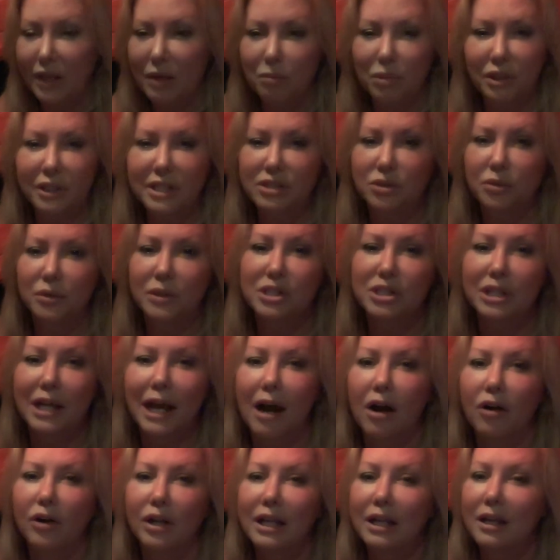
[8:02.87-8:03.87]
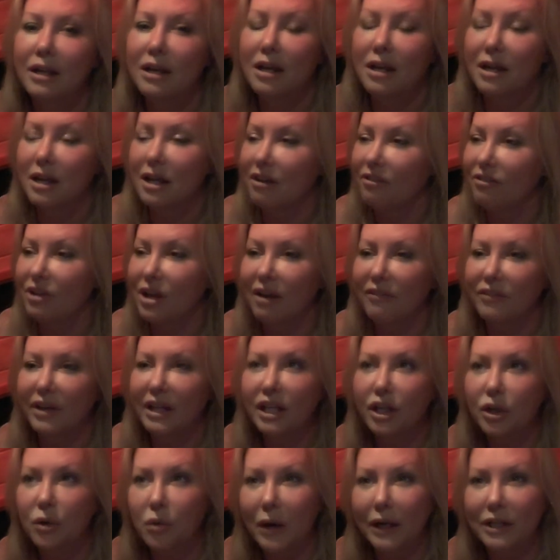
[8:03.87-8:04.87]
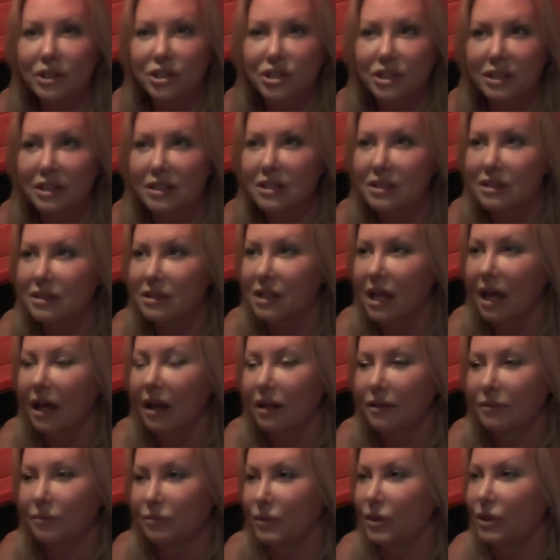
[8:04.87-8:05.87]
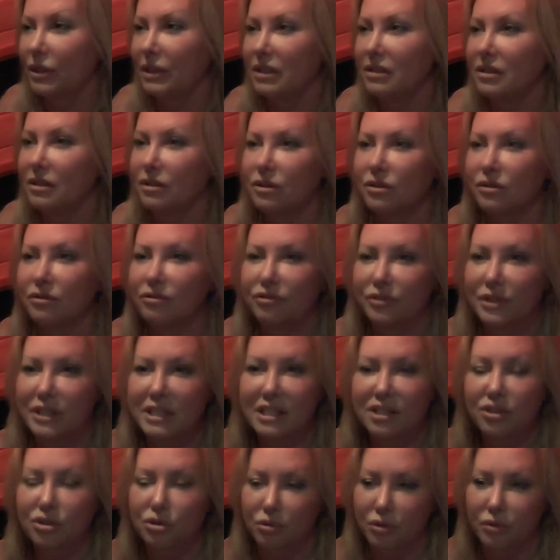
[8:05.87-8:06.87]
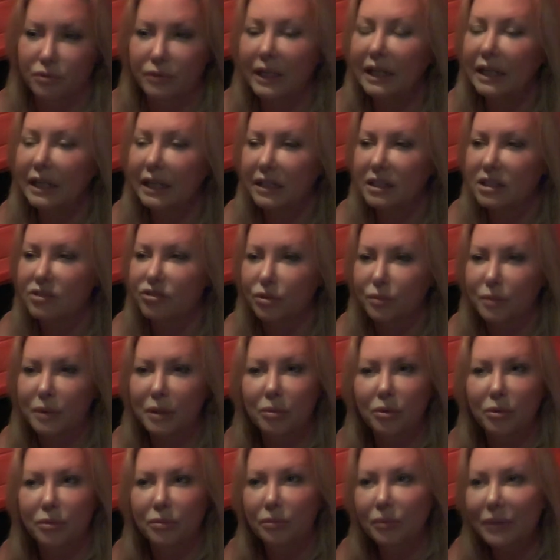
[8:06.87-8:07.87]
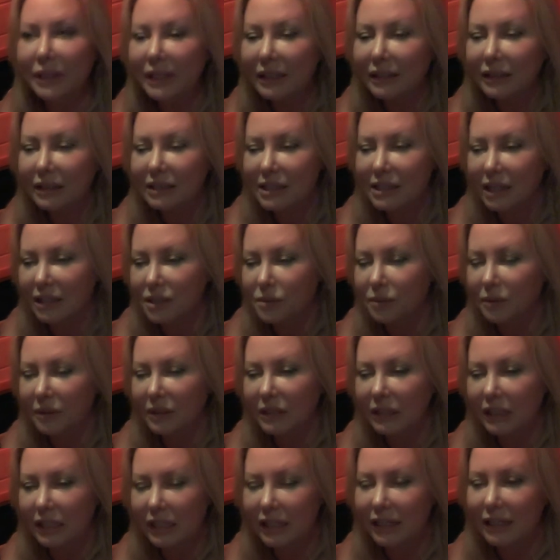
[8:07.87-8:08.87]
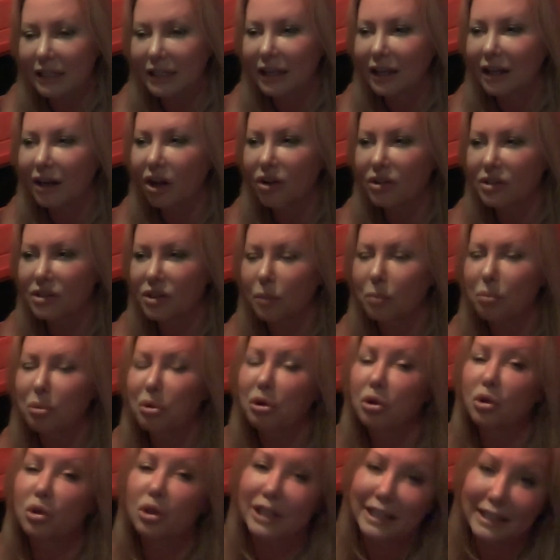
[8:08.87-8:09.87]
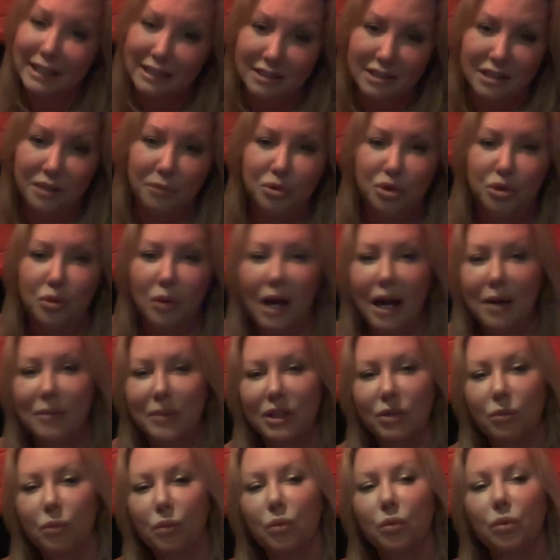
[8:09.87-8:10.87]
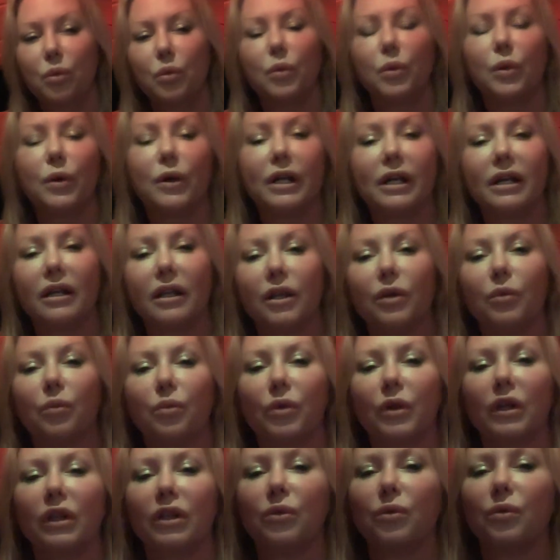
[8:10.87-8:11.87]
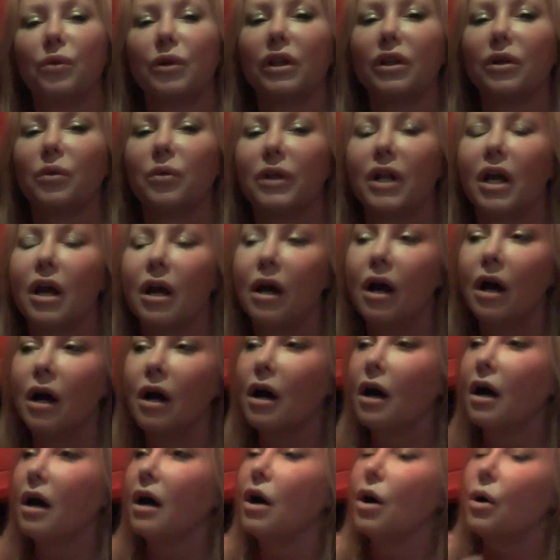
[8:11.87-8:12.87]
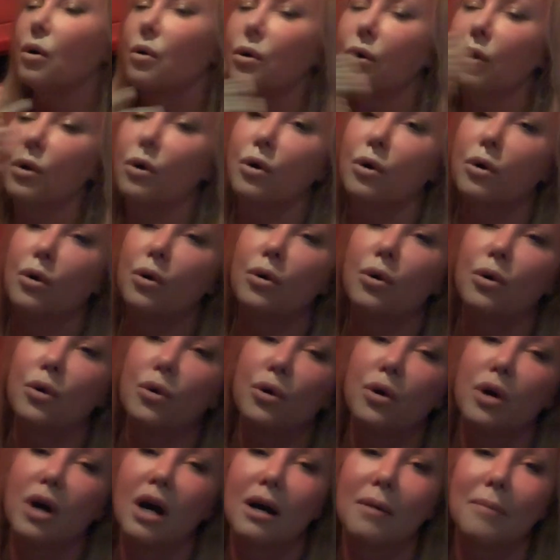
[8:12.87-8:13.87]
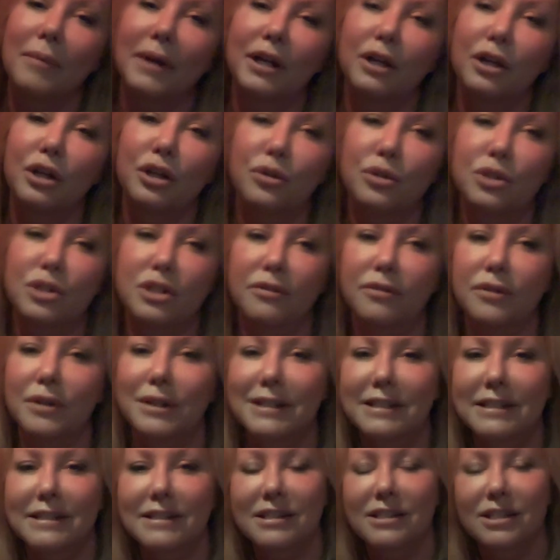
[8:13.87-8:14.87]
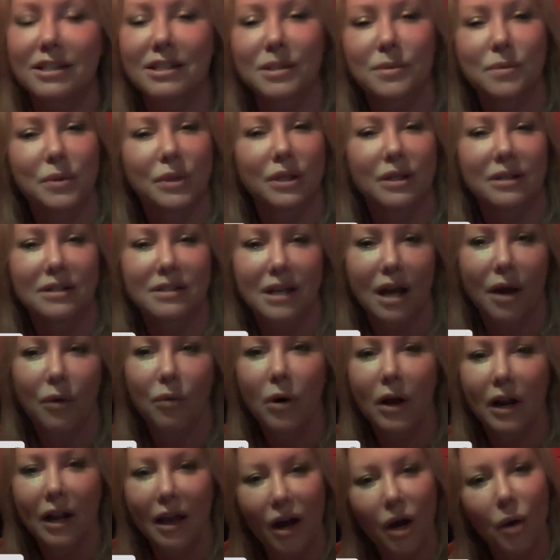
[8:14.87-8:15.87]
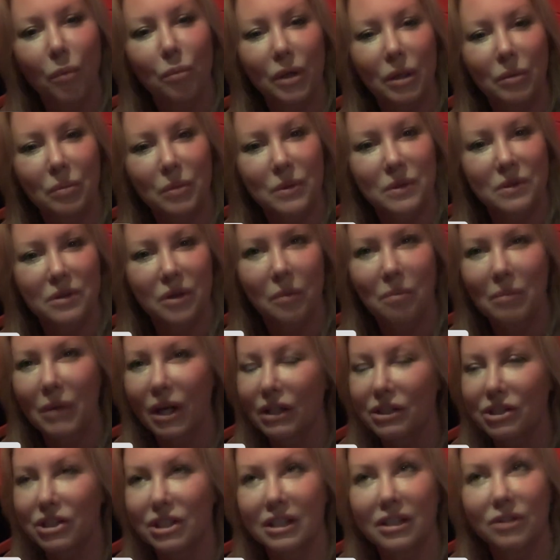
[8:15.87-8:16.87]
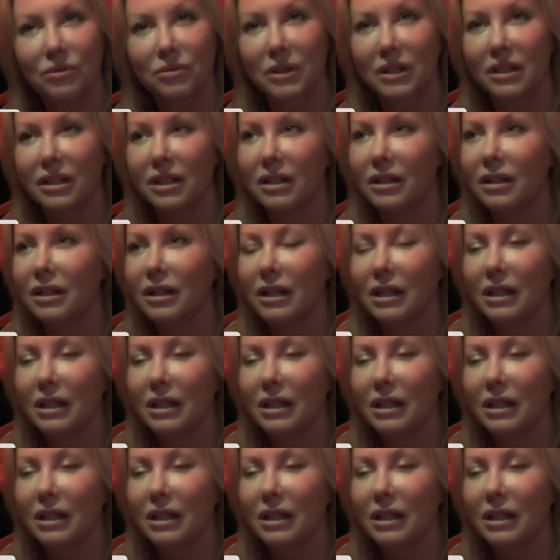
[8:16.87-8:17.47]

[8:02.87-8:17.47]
please reach out. If you have any questions, and I'm willing to do free short readings for people really desperately need, and also please subscribe. It really, really, really would whoo, make a huge difference just because I want to help people so much and it really,